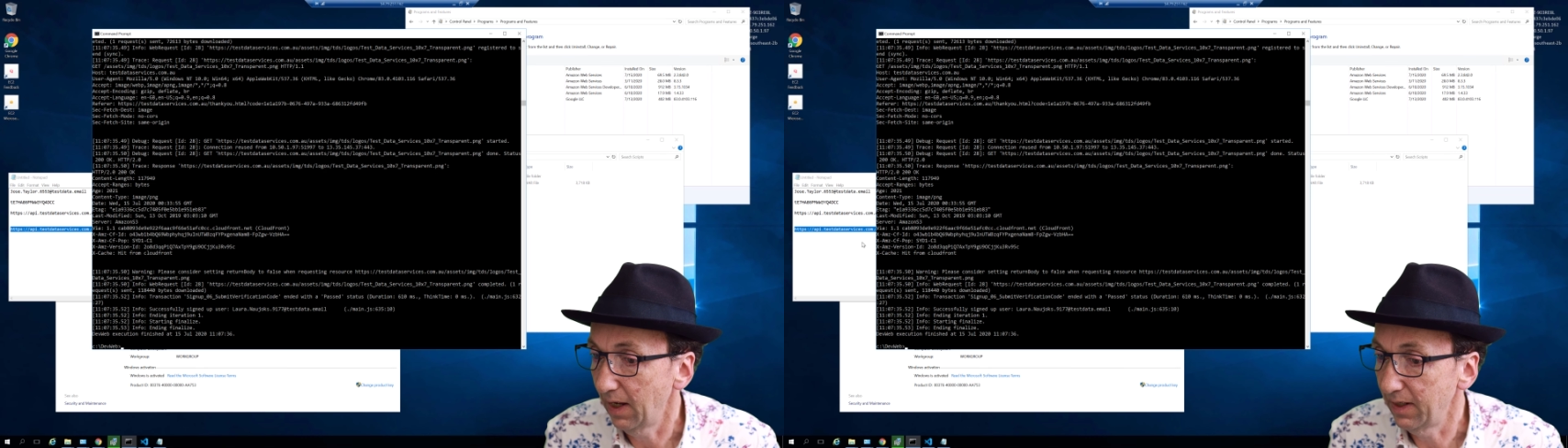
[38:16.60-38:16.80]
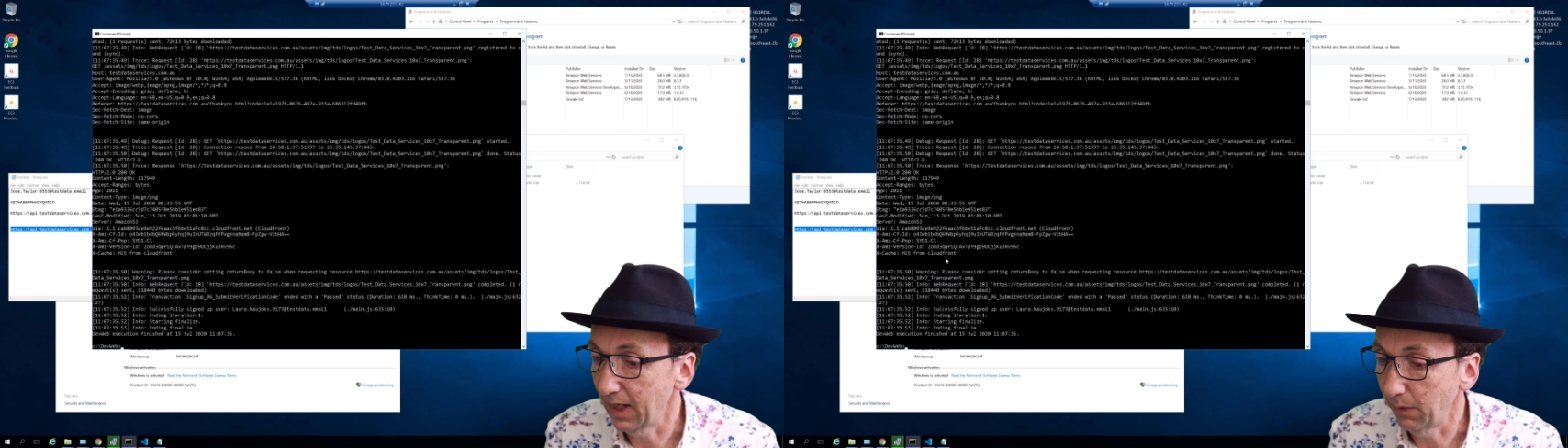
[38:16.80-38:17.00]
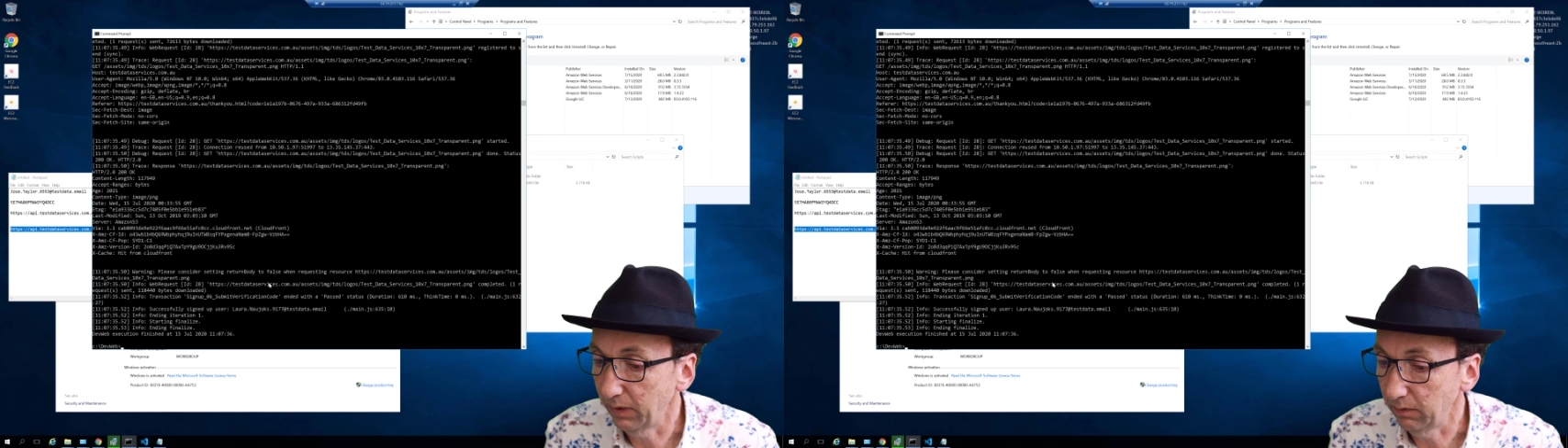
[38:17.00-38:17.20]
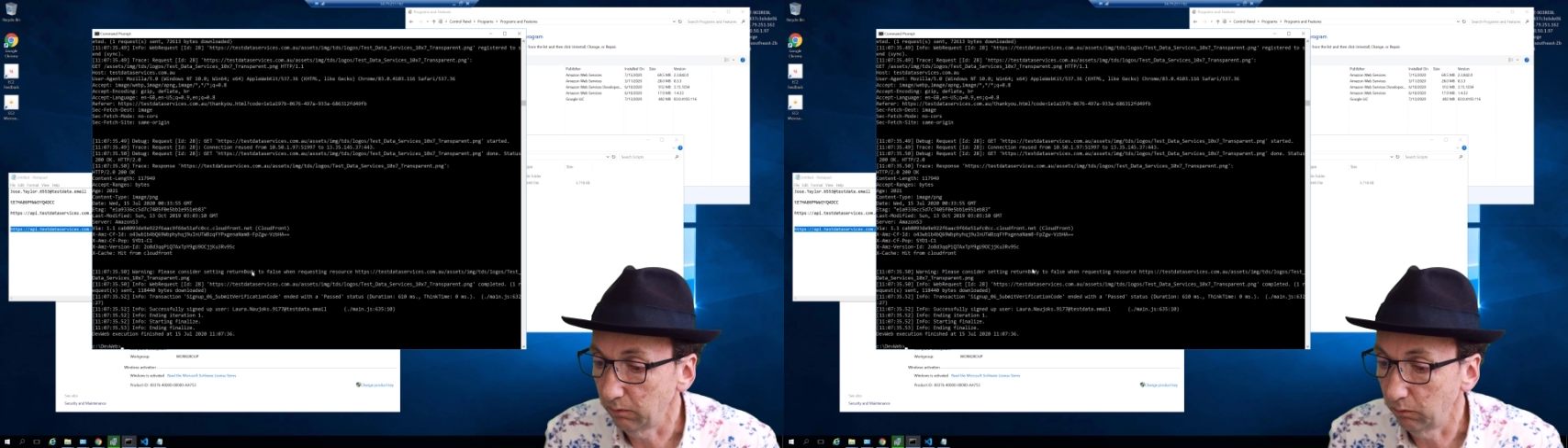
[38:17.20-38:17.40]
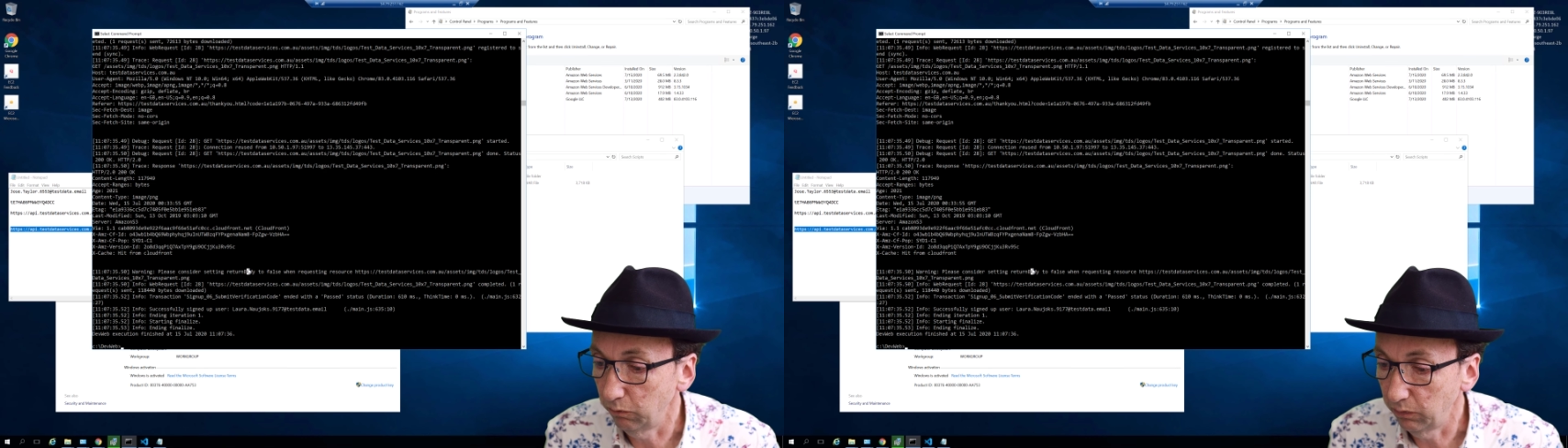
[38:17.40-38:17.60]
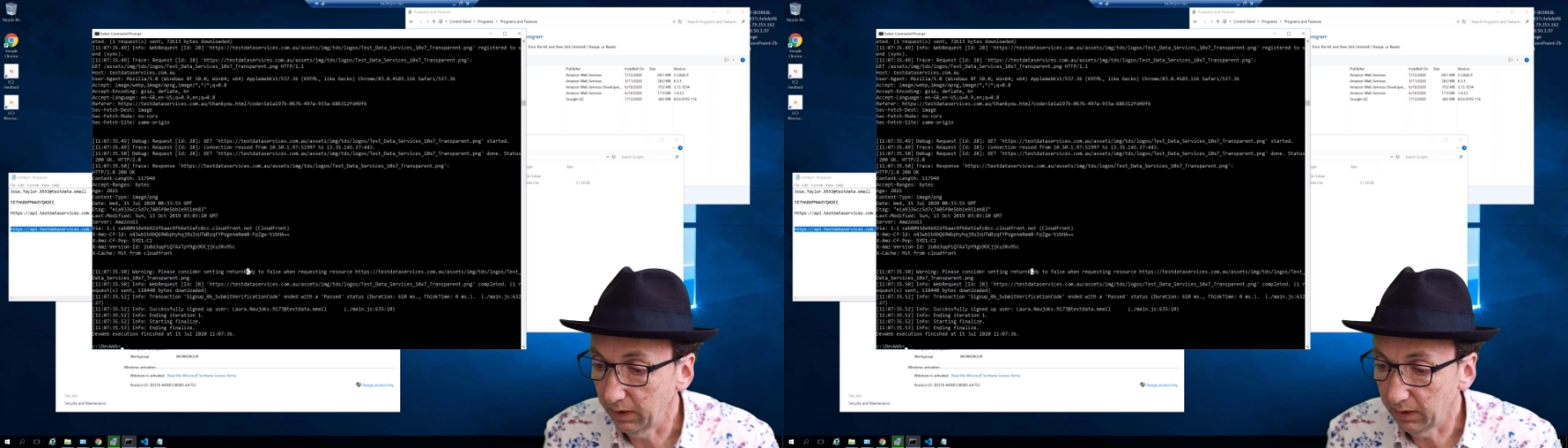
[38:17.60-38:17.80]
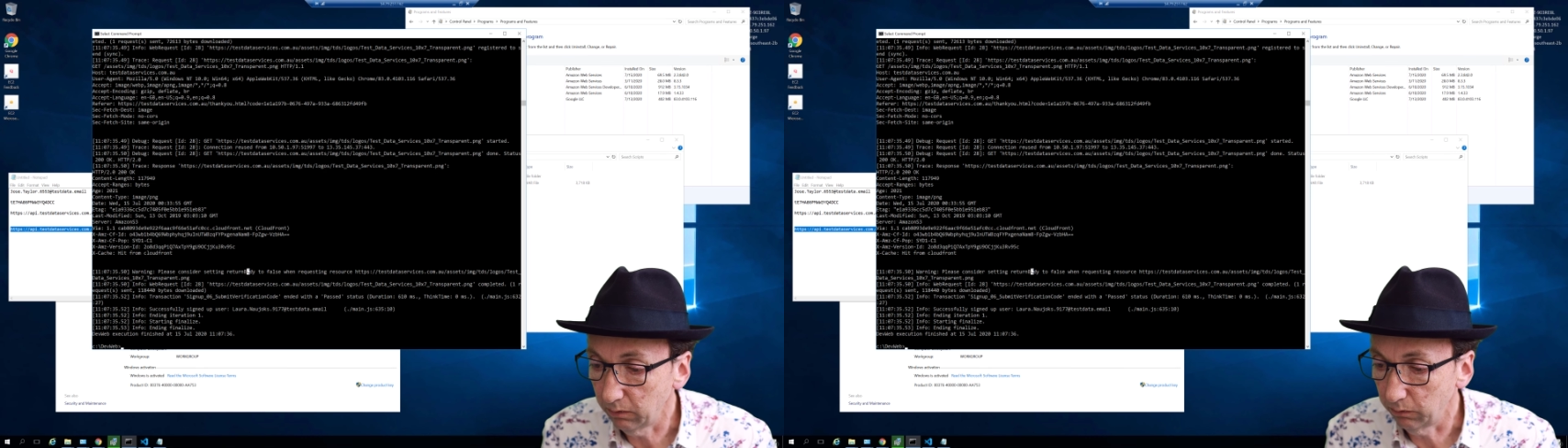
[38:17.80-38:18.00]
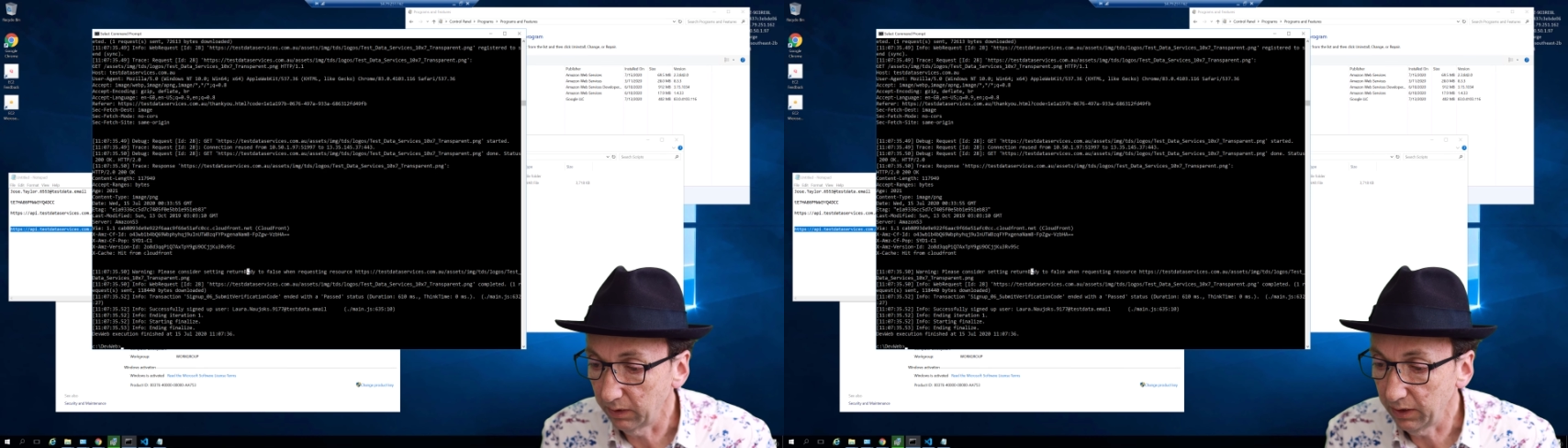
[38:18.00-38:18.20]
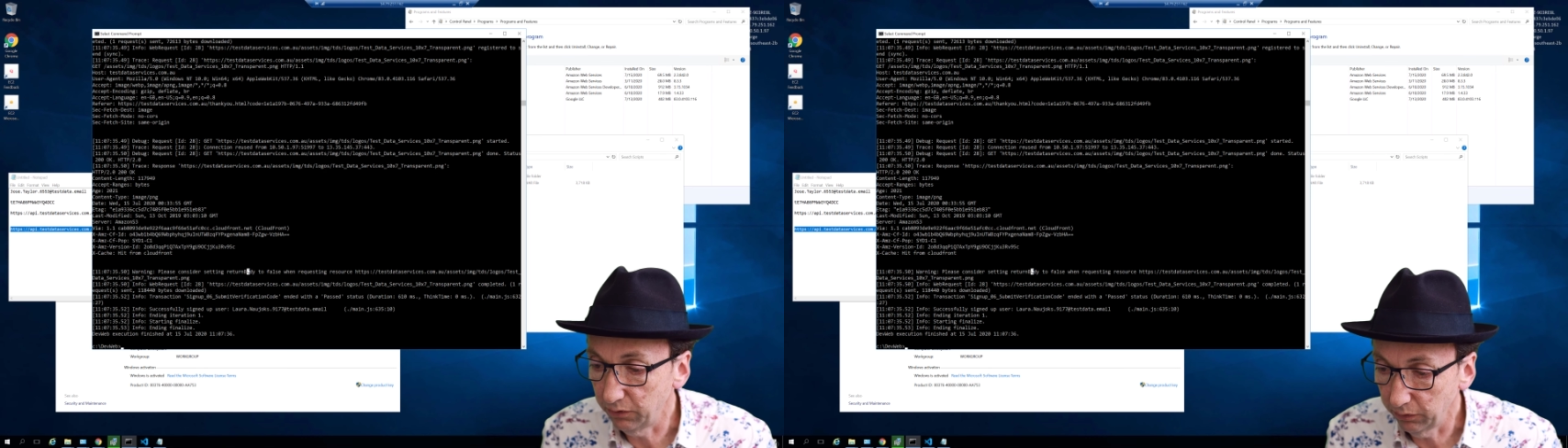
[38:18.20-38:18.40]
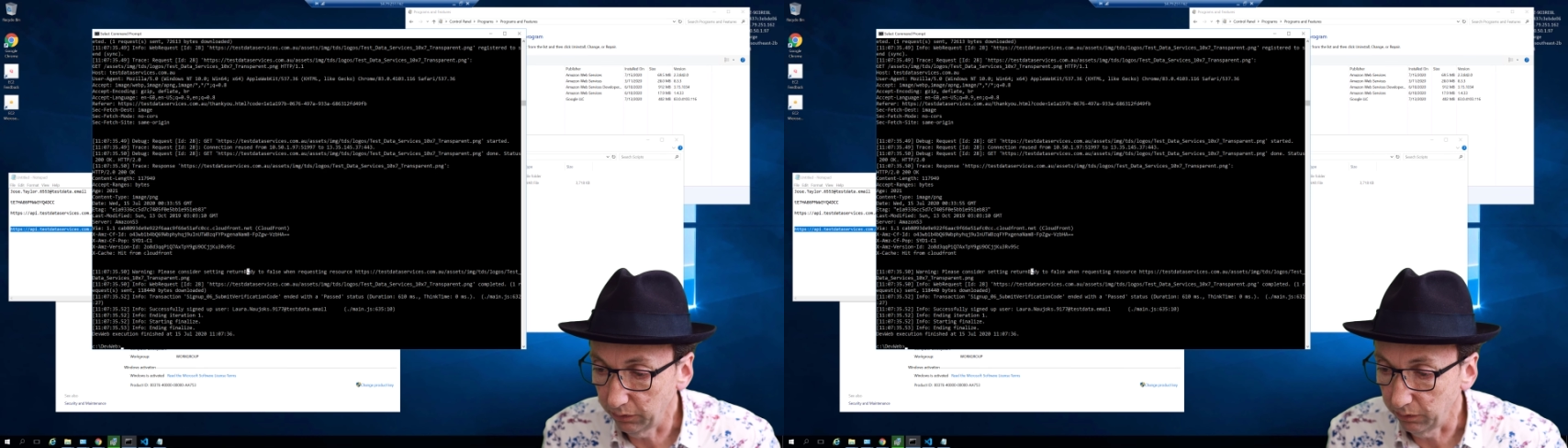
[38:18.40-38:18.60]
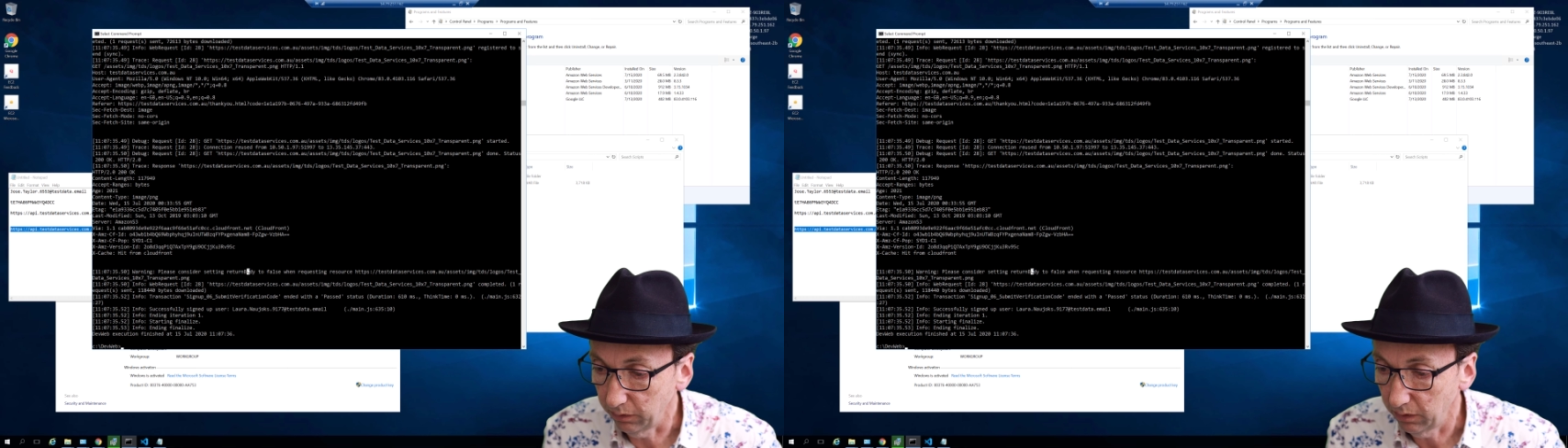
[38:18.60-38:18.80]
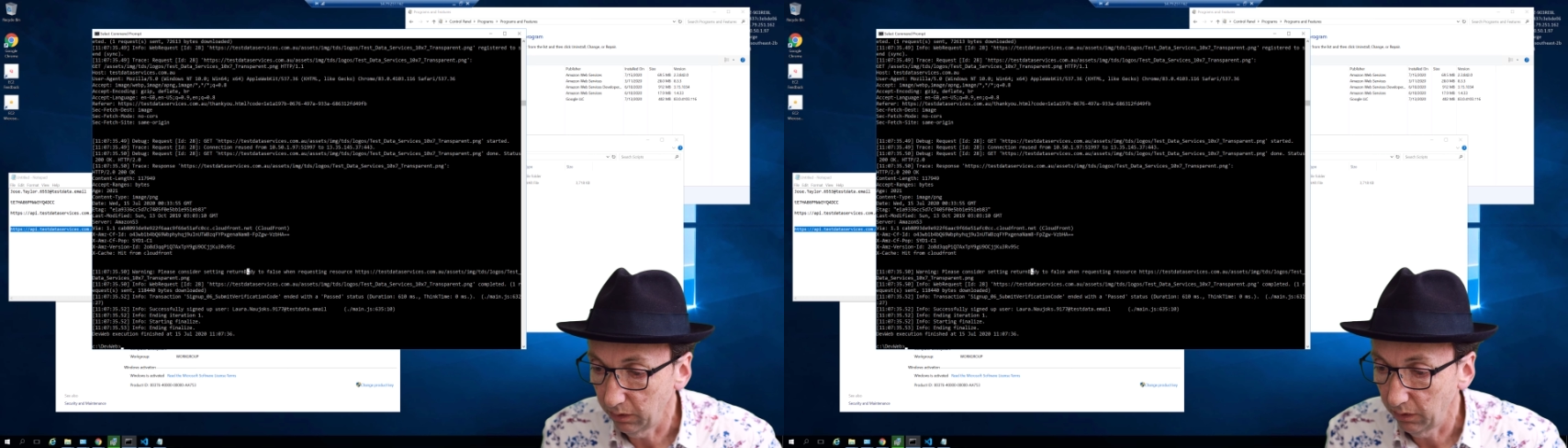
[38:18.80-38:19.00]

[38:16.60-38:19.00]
and now we redo